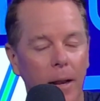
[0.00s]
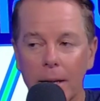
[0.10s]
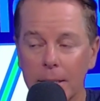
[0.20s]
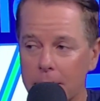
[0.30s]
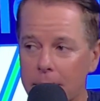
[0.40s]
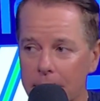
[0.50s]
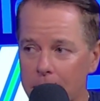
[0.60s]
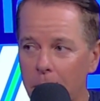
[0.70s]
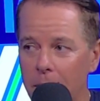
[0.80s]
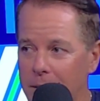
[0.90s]
I lasted
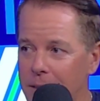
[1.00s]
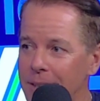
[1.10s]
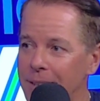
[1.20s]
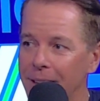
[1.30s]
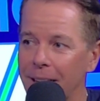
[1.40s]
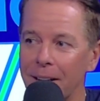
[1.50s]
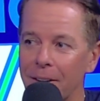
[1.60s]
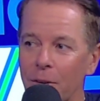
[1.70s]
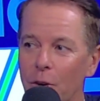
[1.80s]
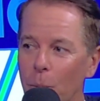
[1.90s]
6 months
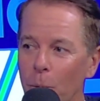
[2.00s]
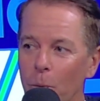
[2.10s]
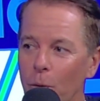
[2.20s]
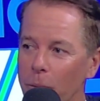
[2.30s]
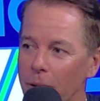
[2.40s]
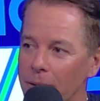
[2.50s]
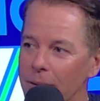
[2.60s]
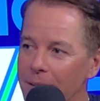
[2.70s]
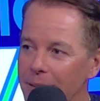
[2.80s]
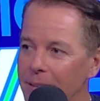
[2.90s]
in human movement,
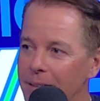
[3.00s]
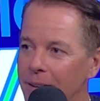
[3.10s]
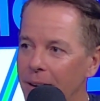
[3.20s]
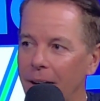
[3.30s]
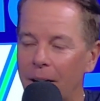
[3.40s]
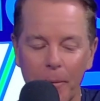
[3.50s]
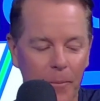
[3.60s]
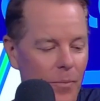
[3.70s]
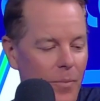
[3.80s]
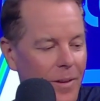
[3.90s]

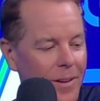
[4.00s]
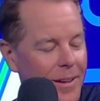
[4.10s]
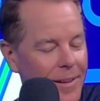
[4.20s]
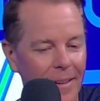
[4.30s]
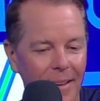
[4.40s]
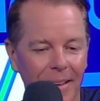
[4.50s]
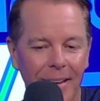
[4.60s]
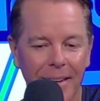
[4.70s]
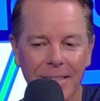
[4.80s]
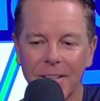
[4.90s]
kinesiology.
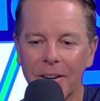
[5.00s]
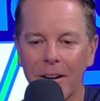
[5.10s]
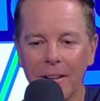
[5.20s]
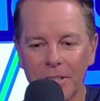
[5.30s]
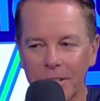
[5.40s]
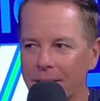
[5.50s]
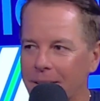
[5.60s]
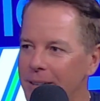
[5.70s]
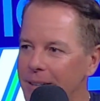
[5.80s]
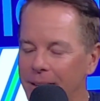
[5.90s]

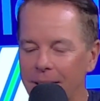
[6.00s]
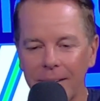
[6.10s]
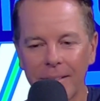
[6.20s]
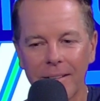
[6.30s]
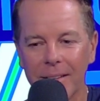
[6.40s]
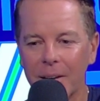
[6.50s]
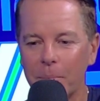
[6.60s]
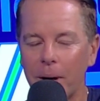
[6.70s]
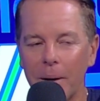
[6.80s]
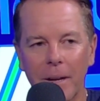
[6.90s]
Kinesiology, that's my degree. Yeah,
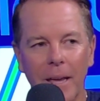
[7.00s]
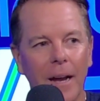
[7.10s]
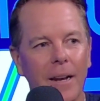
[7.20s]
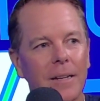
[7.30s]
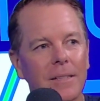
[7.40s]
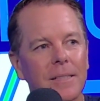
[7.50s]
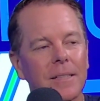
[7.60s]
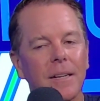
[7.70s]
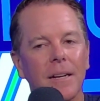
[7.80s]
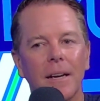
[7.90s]
biomechanics.
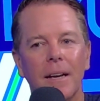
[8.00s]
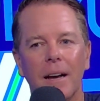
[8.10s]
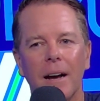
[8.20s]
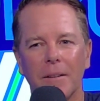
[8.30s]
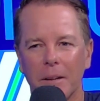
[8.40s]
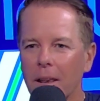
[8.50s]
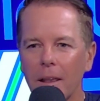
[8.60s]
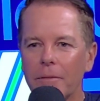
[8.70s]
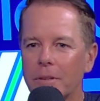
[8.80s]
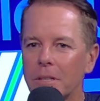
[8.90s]
I
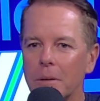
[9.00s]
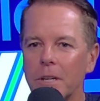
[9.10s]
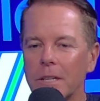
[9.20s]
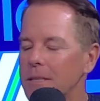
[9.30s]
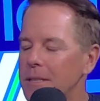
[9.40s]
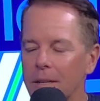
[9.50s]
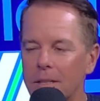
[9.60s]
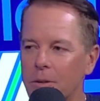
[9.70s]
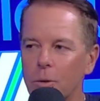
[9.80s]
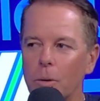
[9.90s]
loved the subject, just
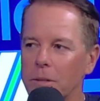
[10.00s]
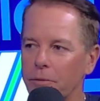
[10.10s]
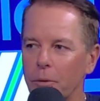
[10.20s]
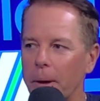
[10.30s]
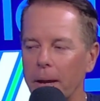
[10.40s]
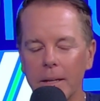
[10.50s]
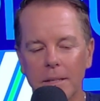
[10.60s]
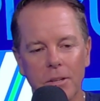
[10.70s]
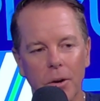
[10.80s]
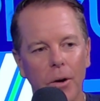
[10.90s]
school wasn't for me.
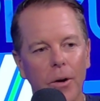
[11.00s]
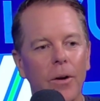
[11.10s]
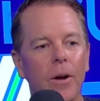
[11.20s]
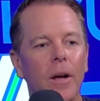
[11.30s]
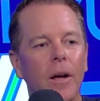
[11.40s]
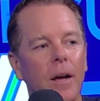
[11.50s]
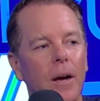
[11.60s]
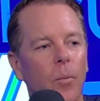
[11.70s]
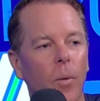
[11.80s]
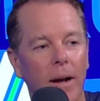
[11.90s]
So
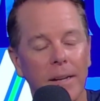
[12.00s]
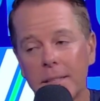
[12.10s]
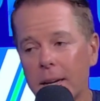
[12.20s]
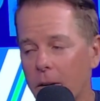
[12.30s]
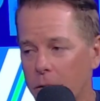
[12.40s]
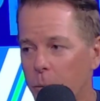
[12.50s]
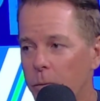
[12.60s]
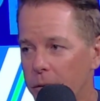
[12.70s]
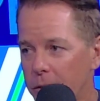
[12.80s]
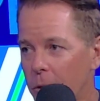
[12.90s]
when I said I was
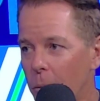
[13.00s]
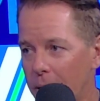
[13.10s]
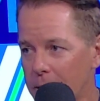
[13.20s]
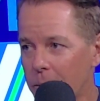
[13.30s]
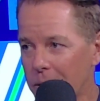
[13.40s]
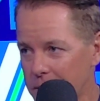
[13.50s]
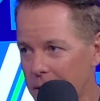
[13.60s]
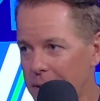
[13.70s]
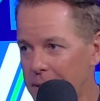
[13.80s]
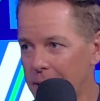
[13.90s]
moving to the US when I was
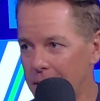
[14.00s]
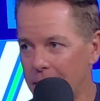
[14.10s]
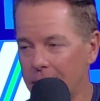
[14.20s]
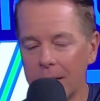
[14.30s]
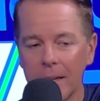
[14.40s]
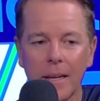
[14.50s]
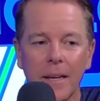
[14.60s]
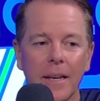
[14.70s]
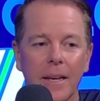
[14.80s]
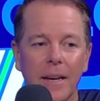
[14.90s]
19,
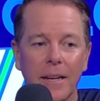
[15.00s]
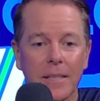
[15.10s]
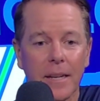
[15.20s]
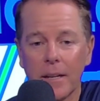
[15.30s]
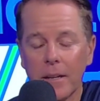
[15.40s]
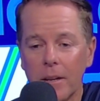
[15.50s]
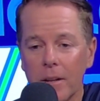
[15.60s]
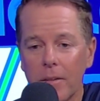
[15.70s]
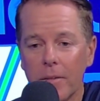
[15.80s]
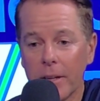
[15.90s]
he said,
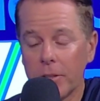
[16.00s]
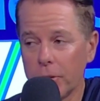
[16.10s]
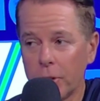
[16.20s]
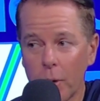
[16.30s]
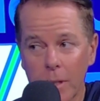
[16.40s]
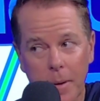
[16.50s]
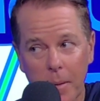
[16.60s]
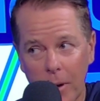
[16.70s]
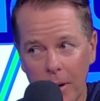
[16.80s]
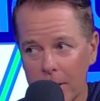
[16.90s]
that's your choice, but
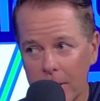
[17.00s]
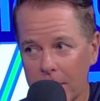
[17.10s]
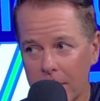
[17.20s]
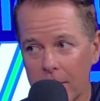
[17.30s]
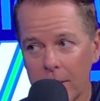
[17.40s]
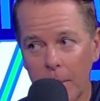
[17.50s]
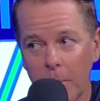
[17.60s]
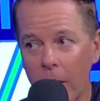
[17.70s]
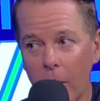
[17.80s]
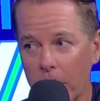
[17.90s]
I'm not
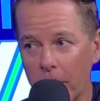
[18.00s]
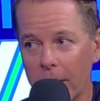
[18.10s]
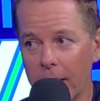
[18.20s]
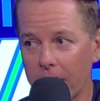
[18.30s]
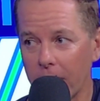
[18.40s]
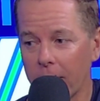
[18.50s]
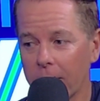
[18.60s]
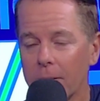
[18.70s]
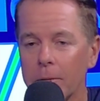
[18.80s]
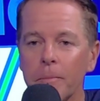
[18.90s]
helping you get there.
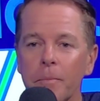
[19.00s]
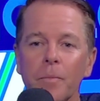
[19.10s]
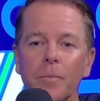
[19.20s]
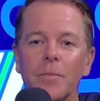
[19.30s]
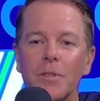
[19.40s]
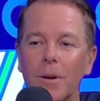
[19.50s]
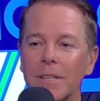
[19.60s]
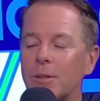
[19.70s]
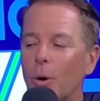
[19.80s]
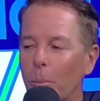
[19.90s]
So I
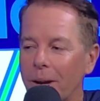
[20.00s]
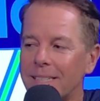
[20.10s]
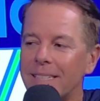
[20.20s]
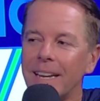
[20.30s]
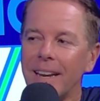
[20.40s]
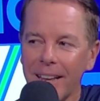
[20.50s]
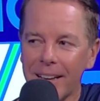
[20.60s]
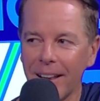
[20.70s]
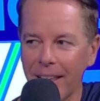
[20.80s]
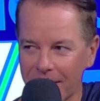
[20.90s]
sold my CD
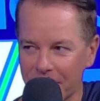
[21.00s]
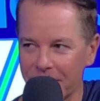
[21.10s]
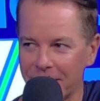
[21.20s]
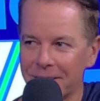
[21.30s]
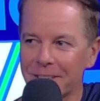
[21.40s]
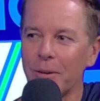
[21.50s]
collection.